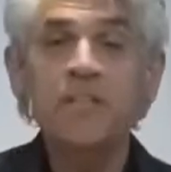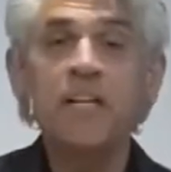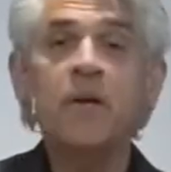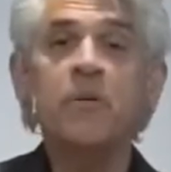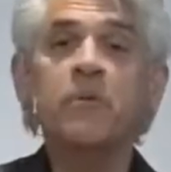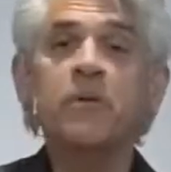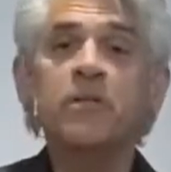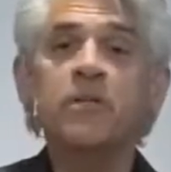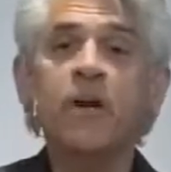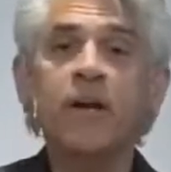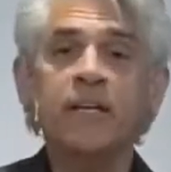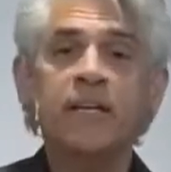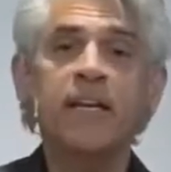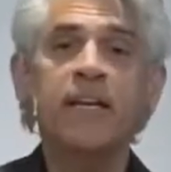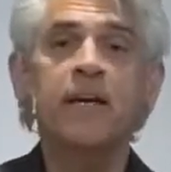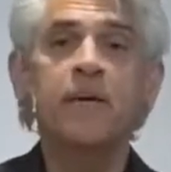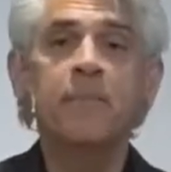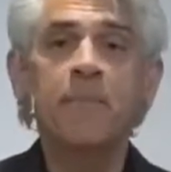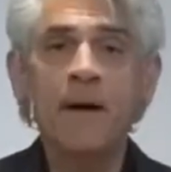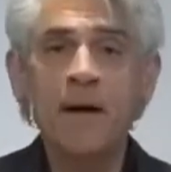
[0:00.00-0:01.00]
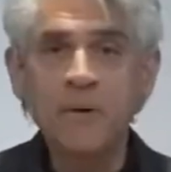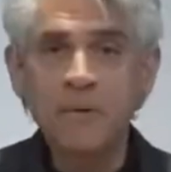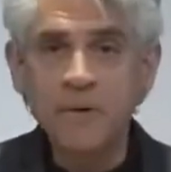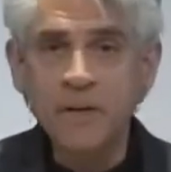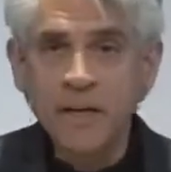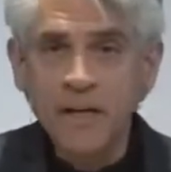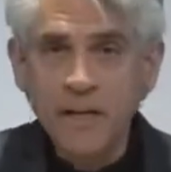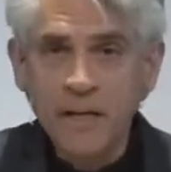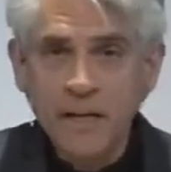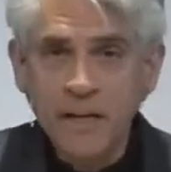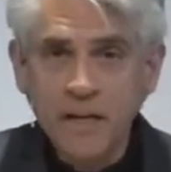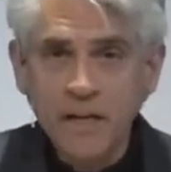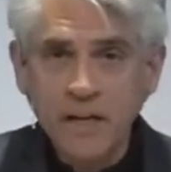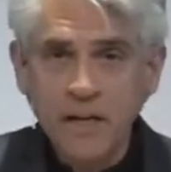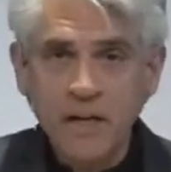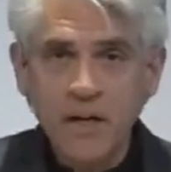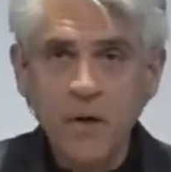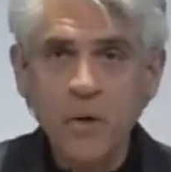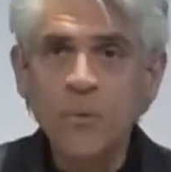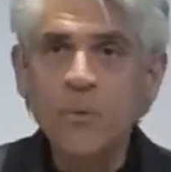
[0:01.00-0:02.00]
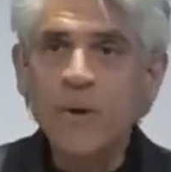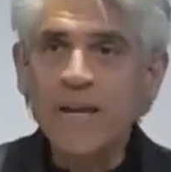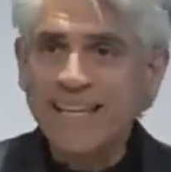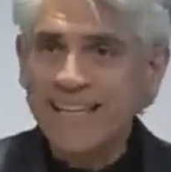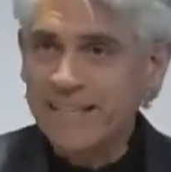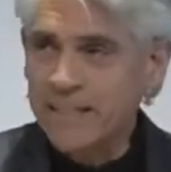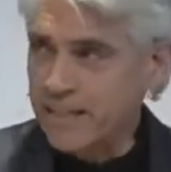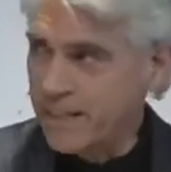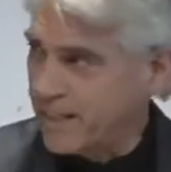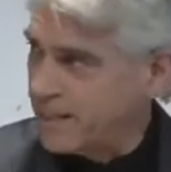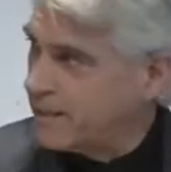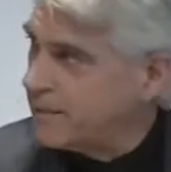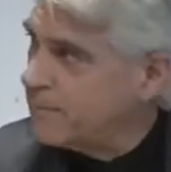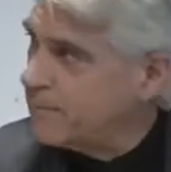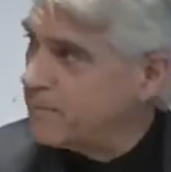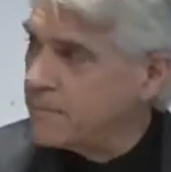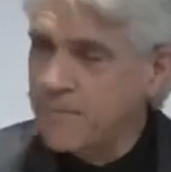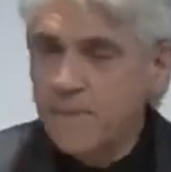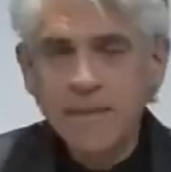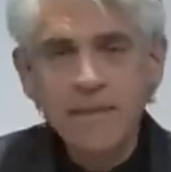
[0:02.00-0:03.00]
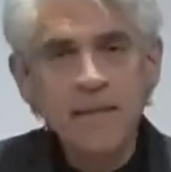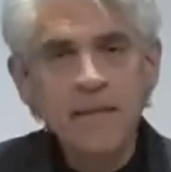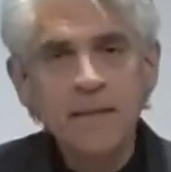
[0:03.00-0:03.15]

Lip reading: today we're talking about awakening.